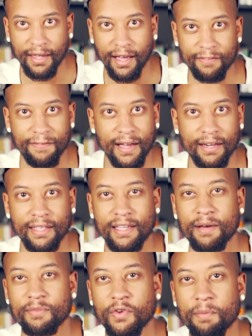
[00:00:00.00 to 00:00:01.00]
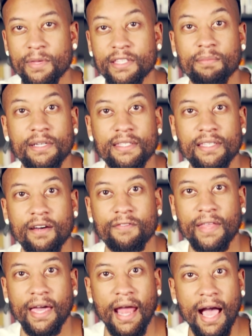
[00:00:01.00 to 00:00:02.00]
I finally come to admit to myself
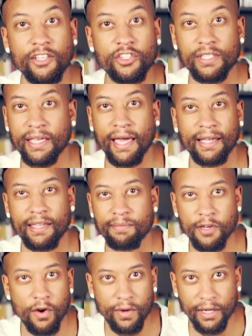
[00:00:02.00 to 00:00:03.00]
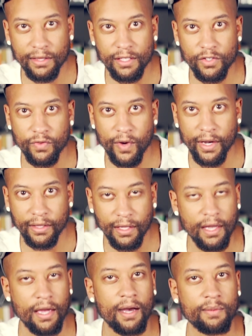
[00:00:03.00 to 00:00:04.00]
that I just can't keep going at this rate.
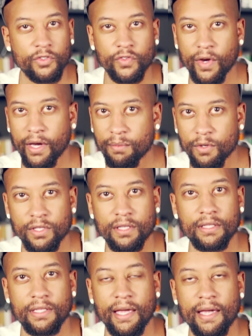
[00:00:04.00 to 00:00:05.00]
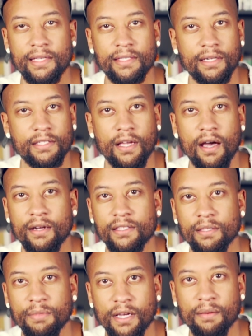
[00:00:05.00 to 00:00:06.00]
I'm drained most of the days, and it's
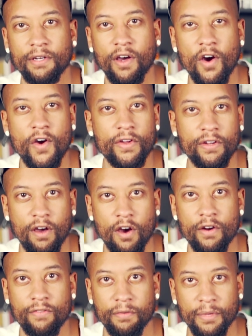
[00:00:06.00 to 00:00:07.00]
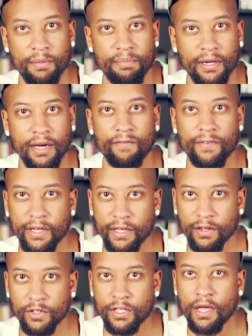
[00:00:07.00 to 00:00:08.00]
honestly becoming harder and harder for me to put out
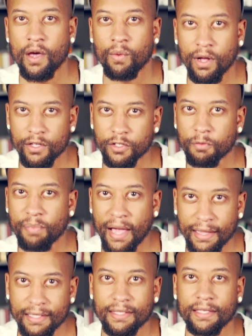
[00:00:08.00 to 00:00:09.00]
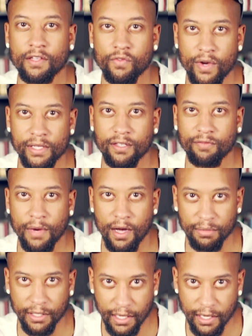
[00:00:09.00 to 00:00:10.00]
videos while also balancing the rest of my
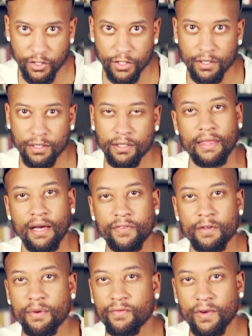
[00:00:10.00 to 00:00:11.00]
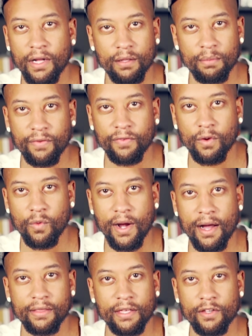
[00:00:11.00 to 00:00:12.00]
obligations. Now, if you've been following me for a
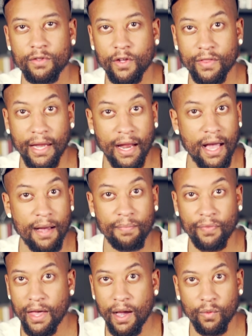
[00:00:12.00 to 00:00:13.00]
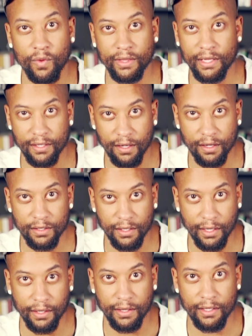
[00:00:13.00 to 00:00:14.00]
while, then you know that I'm not one that talks
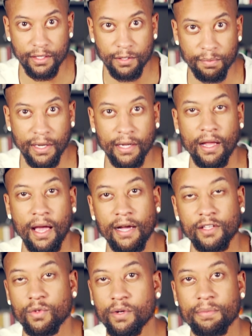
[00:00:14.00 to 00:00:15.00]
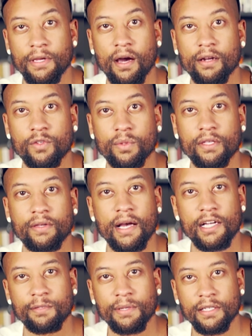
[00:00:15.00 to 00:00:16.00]
like this, but I just want to be honest with you
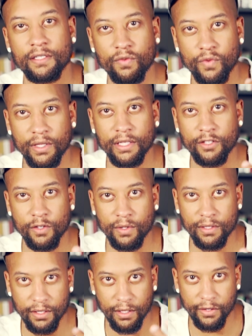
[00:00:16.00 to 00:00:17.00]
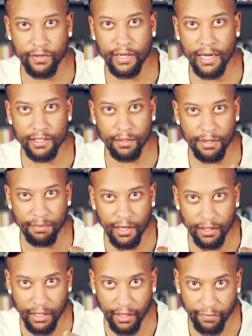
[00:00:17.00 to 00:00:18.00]
guys because I really do consider you guys to be my
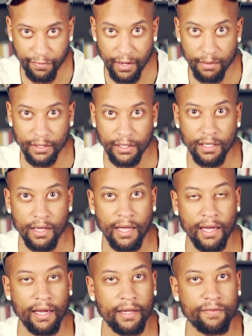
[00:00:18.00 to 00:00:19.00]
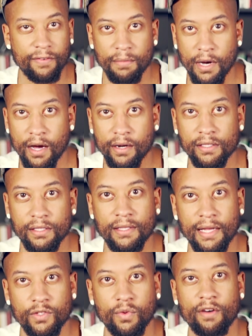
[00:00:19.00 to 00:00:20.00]
online family family. And if I'm honest,
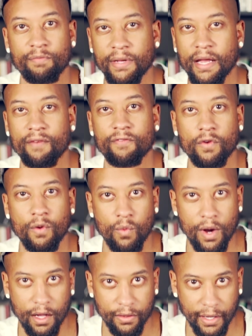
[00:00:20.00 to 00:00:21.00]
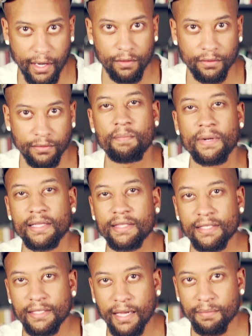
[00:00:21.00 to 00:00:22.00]
that's where I've been at for a while now. But at the
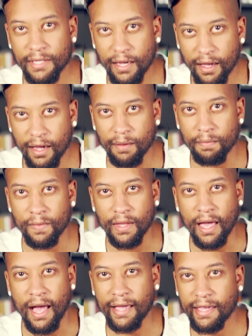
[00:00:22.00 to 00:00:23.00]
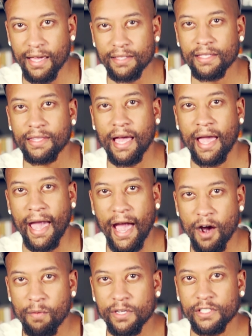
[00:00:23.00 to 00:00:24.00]
same time, I can't deny
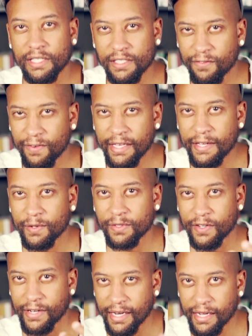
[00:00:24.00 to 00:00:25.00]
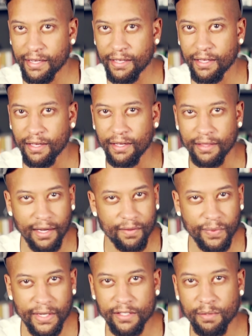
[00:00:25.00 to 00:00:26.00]
how much these videos are needed now,
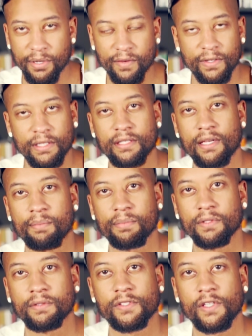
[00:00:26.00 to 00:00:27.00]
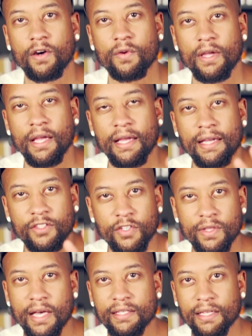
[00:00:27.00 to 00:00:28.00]
here's a perfect example. So, in
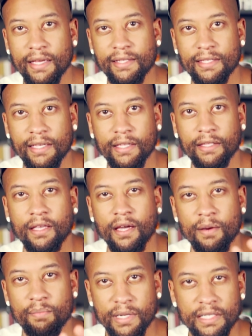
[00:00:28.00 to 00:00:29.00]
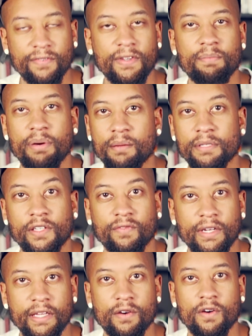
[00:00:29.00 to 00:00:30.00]
2018, BuzzFeed published a
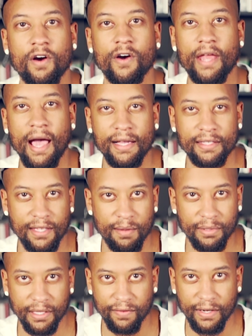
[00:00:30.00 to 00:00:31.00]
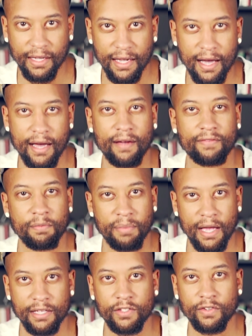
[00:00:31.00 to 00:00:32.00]
video called I Stopped Believing in God After
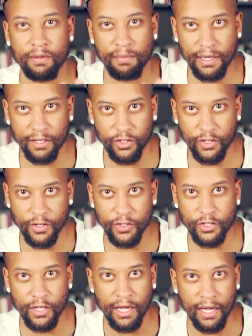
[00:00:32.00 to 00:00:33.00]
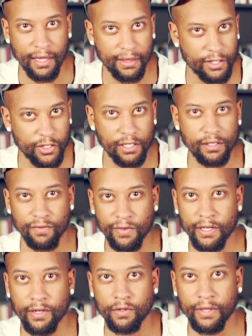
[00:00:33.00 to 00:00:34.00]
Pastoring a Megachurch. And they changed the
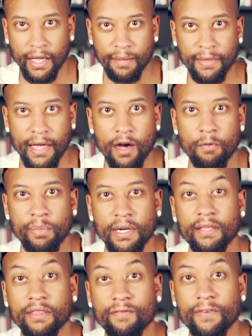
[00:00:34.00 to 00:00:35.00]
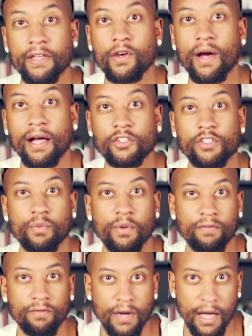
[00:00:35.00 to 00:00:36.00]
video name now, but the video actually
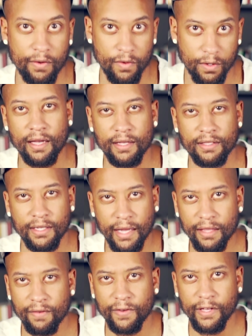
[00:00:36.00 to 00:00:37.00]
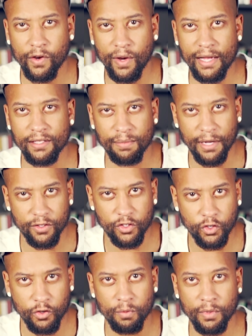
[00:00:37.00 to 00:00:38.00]
went viral. And today, the video has about
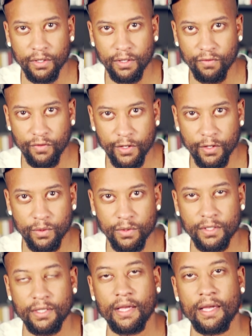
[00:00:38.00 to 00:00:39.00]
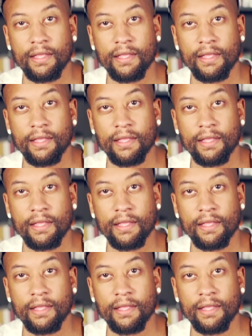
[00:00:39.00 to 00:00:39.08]
2 million views.